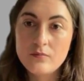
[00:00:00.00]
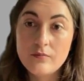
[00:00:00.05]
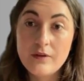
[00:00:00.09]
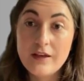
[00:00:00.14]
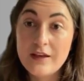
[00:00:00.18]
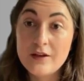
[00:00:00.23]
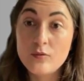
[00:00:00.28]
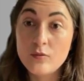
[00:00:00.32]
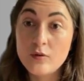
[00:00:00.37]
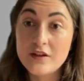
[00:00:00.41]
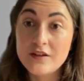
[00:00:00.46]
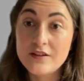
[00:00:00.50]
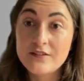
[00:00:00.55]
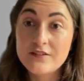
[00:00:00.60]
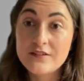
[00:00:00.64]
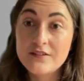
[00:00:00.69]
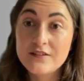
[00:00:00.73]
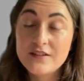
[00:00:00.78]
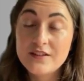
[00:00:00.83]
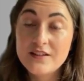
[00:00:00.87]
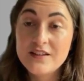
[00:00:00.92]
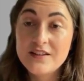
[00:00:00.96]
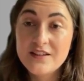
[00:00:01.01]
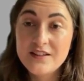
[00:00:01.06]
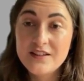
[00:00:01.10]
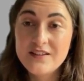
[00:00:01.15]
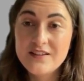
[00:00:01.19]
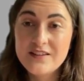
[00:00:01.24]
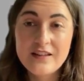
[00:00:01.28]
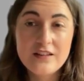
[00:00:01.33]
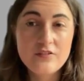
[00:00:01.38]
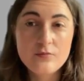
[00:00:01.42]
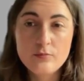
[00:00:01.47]
egg whites,
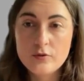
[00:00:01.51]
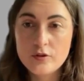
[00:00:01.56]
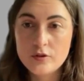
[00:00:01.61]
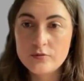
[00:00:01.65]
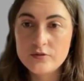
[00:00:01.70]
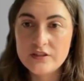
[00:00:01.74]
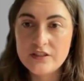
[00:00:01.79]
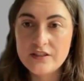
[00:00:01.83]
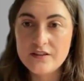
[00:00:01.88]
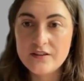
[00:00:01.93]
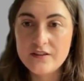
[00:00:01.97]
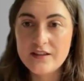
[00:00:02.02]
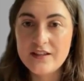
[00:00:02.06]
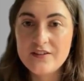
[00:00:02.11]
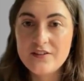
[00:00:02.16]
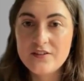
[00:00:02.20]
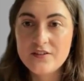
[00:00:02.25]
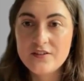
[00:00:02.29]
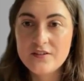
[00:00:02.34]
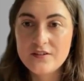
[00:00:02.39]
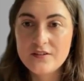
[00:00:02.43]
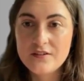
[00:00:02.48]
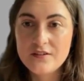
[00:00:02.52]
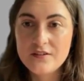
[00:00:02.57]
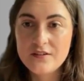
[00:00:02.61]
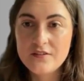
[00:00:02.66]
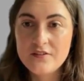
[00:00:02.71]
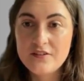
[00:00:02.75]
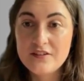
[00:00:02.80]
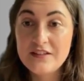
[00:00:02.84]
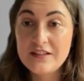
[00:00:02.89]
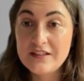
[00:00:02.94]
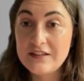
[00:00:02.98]
that's protein, that's
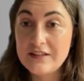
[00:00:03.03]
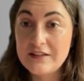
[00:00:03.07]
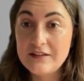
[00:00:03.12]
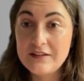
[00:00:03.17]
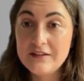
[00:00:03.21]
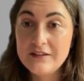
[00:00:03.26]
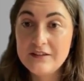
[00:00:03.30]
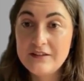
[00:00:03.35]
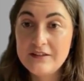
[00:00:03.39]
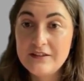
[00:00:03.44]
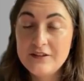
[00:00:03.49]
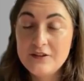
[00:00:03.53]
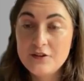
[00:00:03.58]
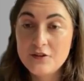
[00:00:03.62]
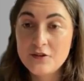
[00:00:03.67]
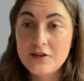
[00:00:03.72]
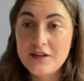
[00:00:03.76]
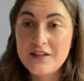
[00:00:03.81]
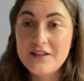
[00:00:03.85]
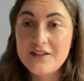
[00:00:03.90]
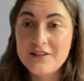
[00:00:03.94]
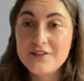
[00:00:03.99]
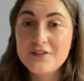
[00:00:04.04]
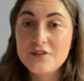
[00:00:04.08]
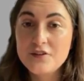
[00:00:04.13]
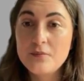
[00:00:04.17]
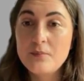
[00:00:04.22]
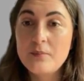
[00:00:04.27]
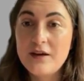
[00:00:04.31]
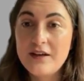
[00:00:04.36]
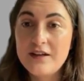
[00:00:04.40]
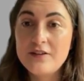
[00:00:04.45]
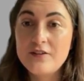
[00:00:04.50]
sticky. Okay, it's going to
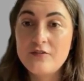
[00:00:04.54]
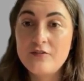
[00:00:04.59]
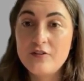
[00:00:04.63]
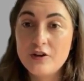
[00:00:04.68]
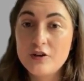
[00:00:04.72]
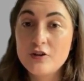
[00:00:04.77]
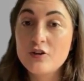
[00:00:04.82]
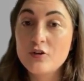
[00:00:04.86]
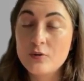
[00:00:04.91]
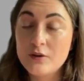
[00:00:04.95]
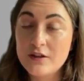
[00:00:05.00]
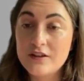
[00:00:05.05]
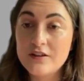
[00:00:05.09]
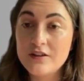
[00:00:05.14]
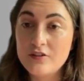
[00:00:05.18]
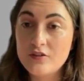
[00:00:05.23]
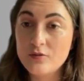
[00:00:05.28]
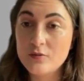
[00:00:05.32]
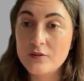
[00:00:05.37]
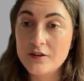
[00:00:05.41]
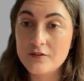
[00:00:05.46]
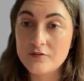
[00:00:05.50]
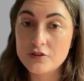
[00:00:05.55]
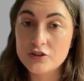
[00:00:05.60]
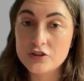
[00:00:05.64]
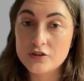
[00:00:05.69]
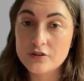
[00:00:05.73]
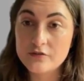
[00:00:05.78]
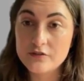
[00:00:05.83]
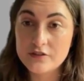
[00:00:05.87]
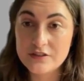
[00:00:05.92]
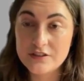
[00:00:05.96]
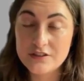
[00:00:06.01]
bind very quickly to whatever
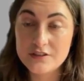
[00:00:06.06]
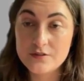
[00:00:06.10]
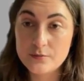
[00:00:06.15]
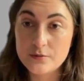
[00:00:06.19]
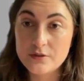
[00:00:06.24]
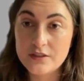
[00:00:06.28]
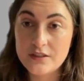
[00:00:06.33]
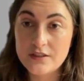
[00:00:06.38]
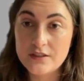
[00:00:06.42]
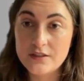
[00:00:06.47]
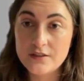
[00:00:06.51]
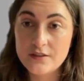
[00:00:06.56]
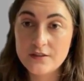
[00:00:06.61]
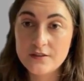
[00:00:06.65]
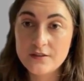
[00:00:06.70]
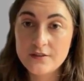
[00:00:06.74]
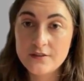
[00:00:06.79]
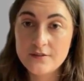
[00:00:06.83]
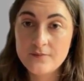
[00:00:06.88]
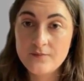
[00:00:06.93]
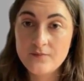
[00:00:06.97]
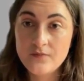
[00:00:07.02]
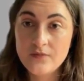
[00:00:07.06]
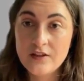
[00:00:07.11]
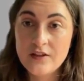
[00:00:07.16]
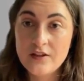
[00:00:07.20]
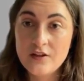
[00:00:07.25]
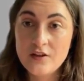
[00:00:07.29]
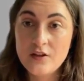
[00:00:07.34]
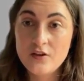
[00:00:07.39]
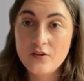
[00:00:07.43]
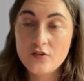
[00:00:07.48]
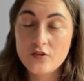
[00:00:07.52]
surface it's put on.
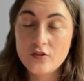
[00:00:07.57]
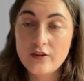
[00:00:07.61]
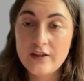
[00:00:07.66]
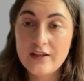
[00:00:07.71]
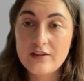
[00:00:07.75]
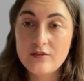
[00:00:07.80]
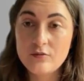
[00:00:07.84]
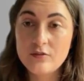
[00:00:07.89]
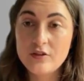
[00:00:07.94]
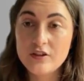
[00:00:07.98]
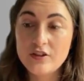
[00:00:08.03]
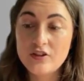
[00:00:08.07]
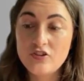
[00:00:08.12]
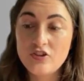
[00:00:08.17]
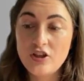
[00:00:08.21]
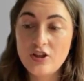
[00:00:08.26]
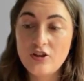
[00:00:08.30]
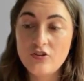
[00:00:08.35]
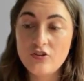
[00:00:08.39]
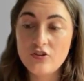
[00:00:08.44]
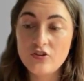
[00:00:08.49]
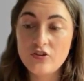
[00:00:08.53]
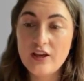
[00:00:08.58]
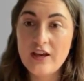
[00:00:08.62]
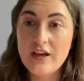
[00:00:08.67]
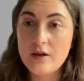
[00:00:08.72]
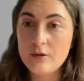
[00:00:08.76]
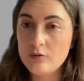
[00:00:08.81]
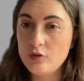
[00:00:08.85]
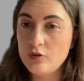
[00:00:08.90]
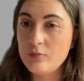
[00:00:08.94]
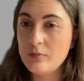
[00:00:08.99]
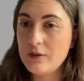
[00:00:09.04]
So that really changes how
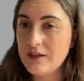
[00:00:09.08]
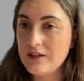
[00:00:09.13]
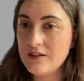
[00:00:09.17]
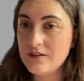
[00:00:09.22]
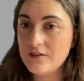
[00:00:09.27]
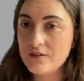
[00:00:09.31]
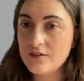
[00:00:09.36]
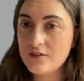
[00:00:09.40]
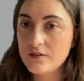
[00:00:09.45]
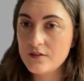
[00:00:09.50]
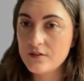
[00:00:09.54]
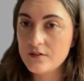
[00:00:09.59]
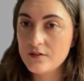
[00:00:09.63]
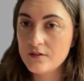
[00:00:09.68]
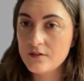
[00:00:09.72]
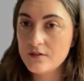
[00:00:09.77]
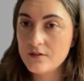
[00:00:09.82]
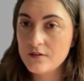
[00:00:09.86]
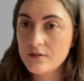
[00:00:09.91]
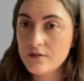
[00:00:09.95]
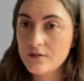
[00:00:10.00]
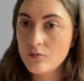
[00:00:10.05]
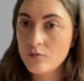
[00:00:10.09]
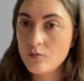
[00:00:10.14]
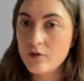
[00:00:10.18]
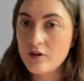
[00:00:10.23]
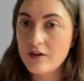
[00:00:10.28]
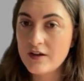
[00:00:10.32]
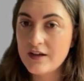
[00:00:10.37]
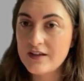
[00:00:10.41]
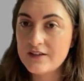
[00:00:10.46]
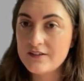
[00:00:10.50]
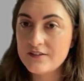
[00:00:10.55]
you paint.
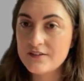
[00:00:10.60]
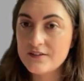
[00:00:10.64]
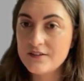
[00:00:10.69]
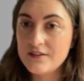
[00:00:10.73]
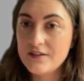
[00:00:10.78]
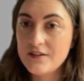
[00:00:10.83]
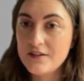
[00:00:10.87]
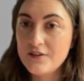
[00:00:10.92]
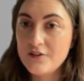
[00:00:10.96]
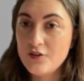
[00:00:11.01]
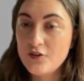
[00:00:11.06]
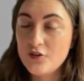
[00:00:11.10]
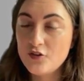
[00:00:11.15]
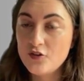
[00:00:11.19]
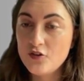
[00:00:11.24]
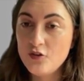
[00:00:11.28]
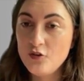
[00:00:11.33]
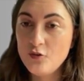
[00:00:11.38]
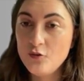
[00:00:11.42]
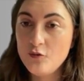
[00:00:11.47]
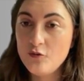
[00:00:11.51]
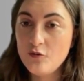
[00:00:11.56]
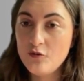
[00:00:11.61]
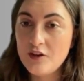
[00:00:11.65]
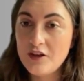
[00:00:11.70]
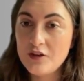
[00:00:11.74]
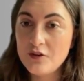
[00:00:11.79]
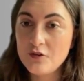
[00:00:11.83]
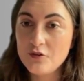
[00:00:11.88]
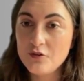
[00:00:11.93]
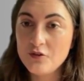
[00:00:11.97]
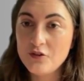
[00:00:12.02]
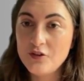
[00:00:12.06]
Whereas this
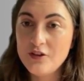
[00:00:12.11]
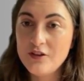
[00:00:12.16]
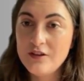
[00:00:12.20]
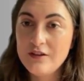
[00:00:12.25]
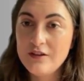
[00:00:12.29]
newfangled